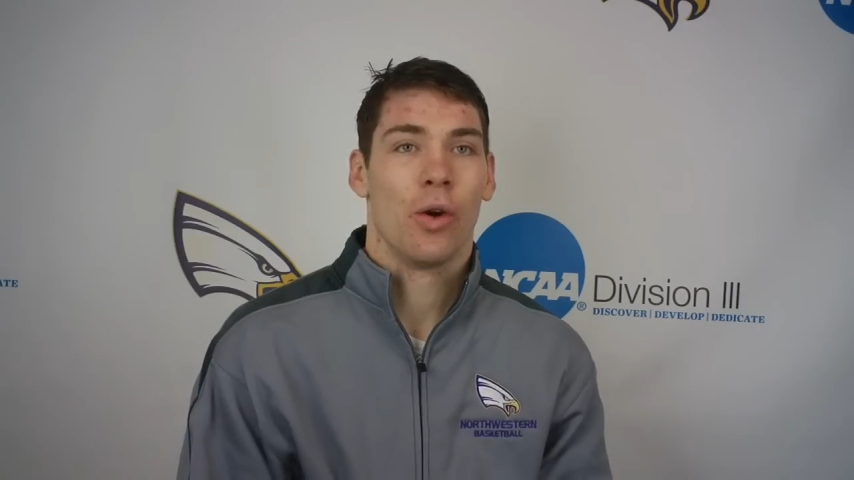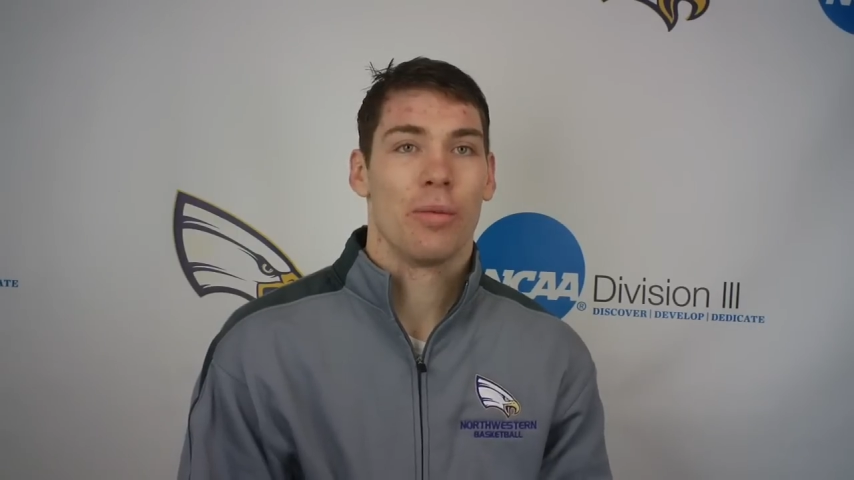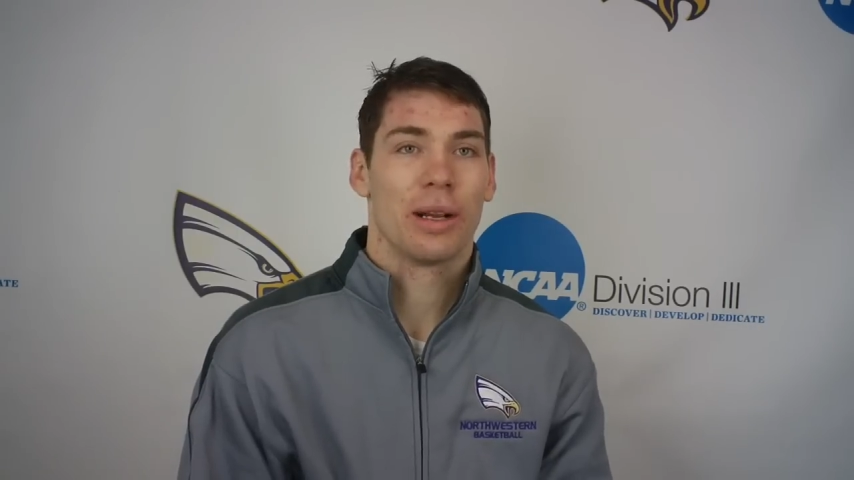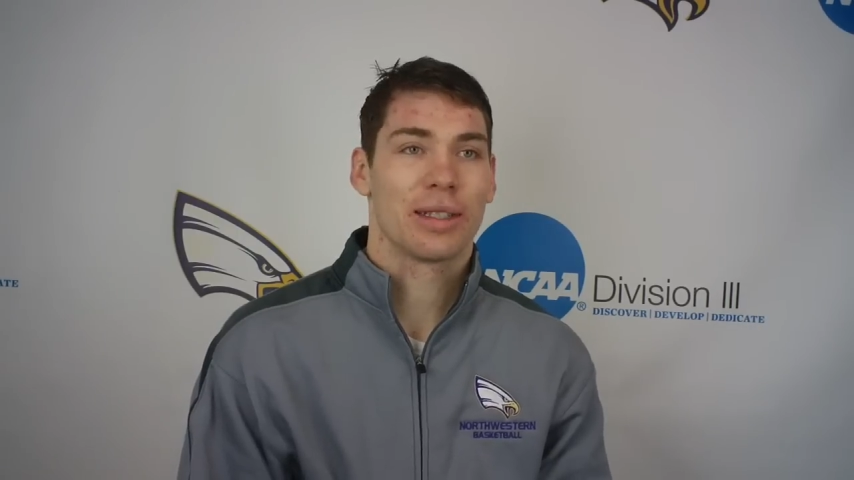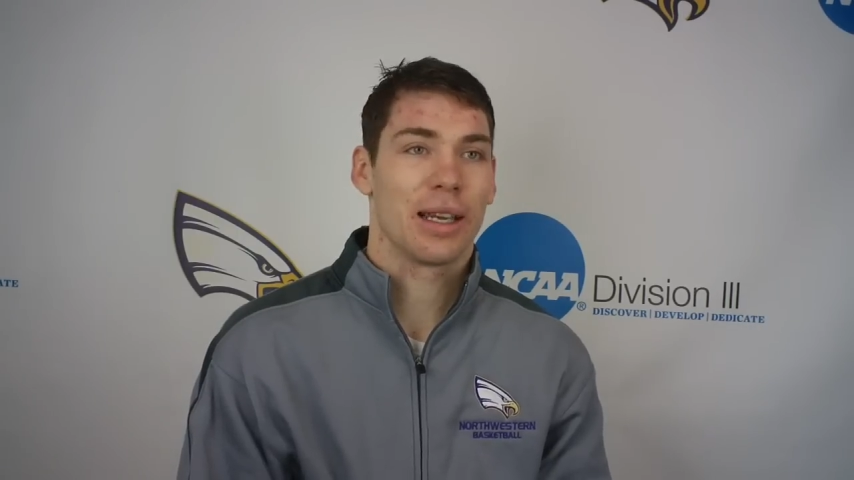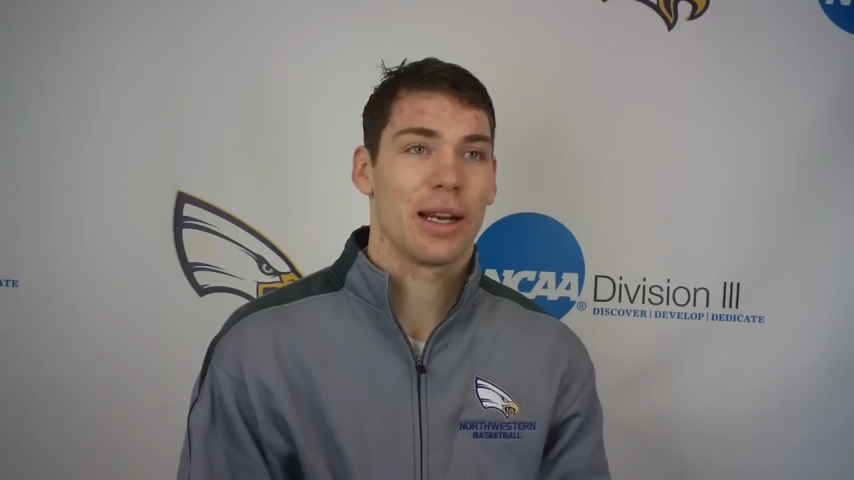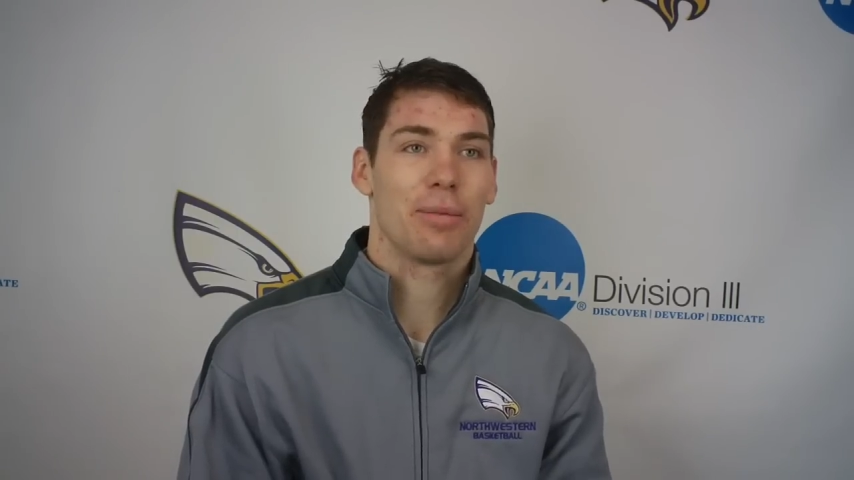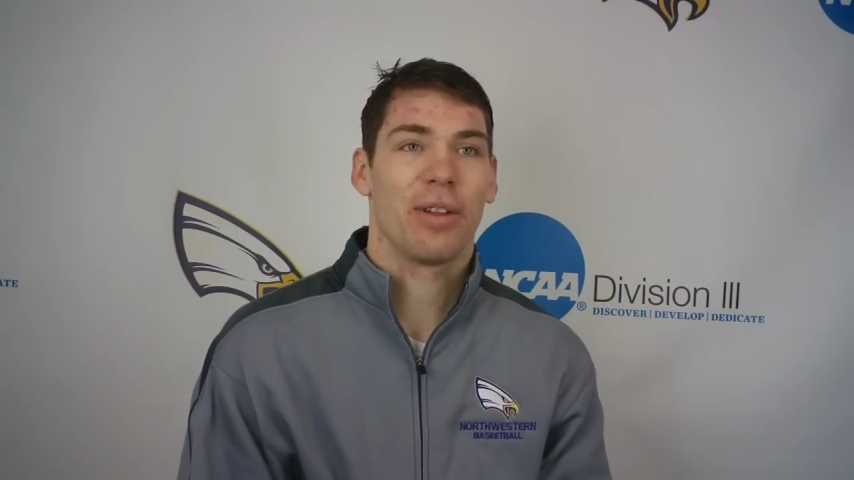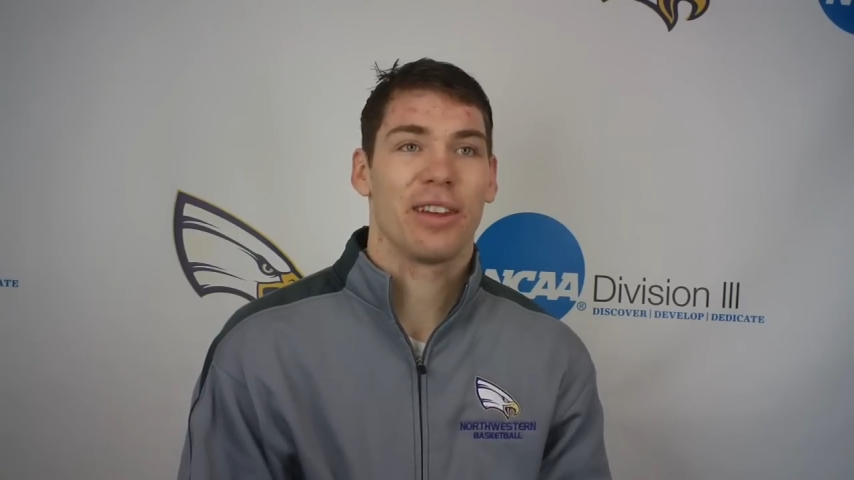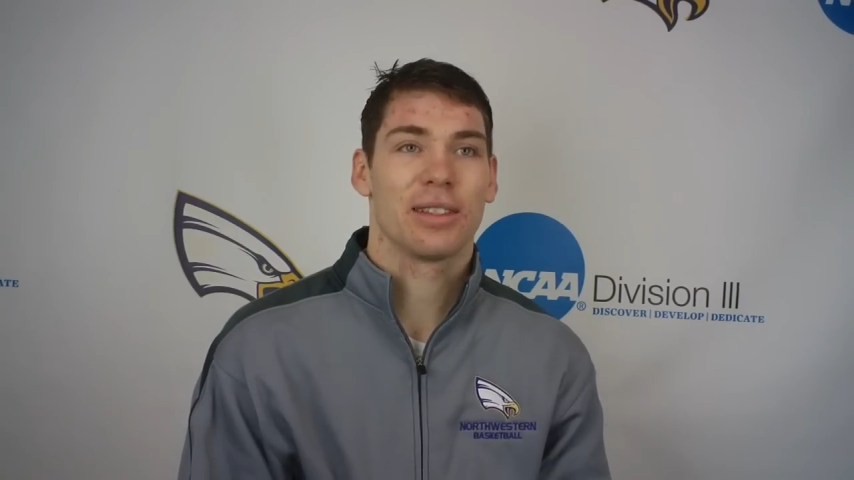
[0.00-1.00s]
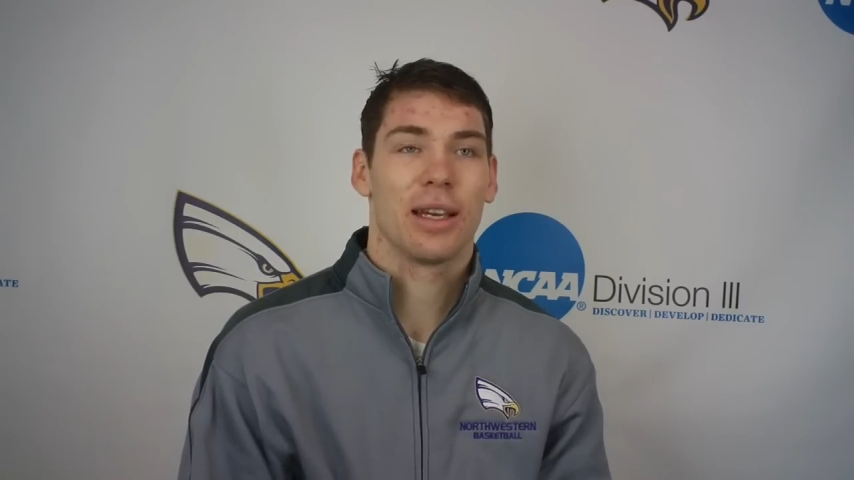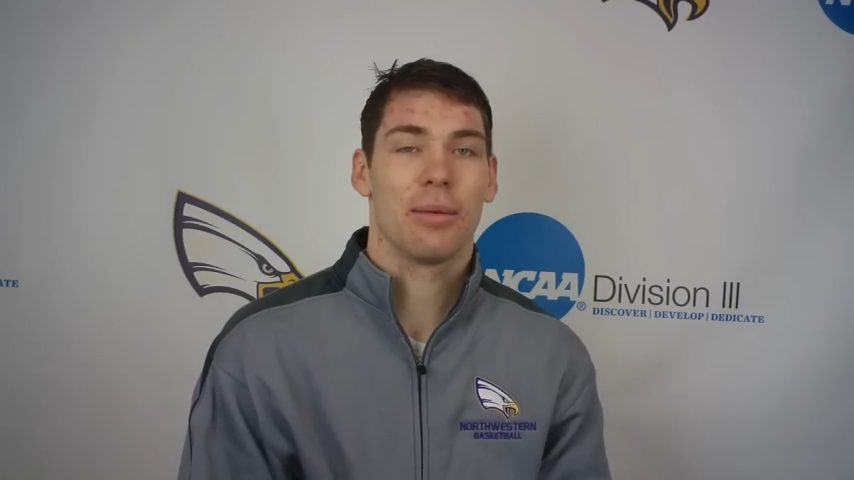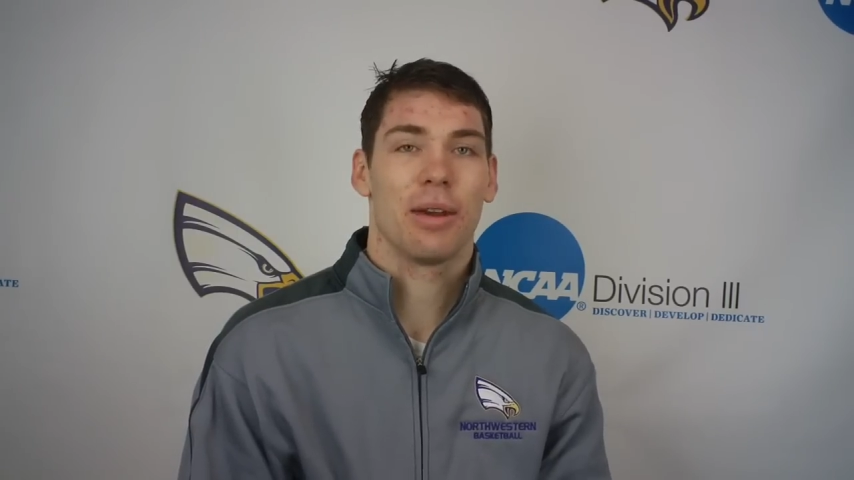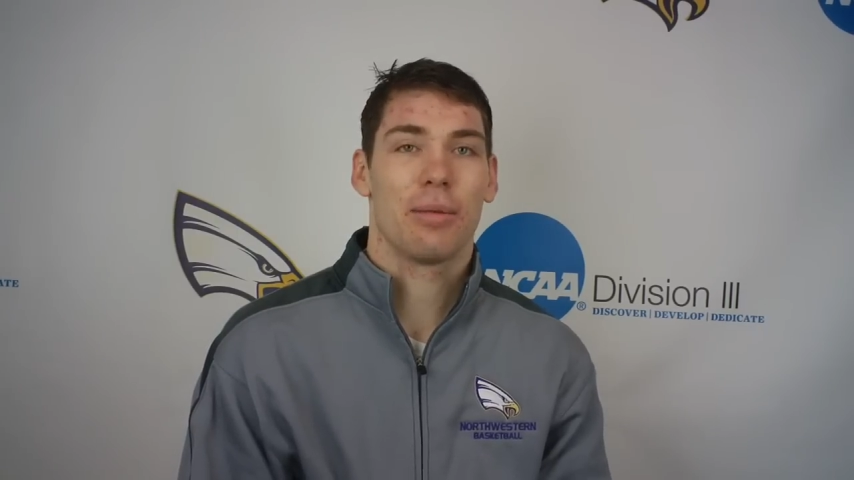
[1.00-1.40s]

we've been excited to place them.